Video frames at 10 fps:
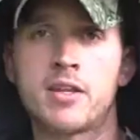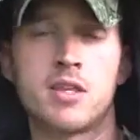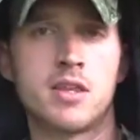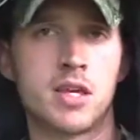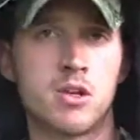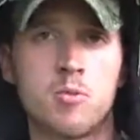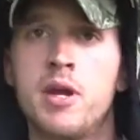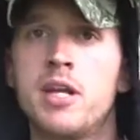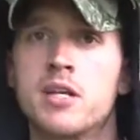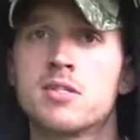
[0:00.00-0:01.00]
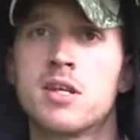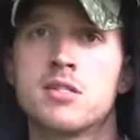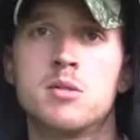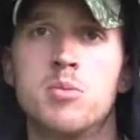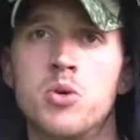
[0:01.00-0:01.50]
that they can remain
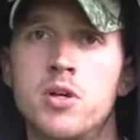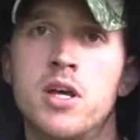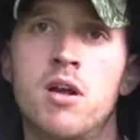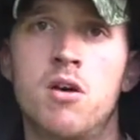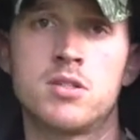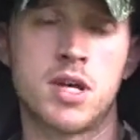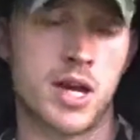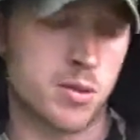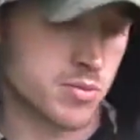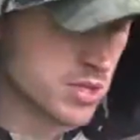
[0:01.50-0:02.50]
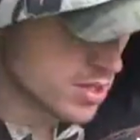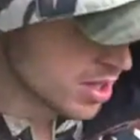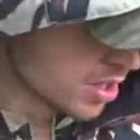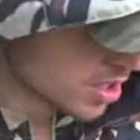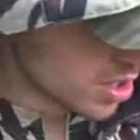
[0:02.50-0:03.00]
accessible at all times.
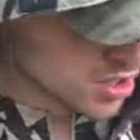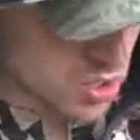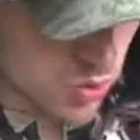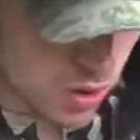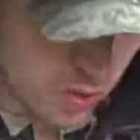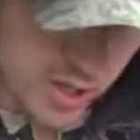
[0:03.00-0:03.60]
So going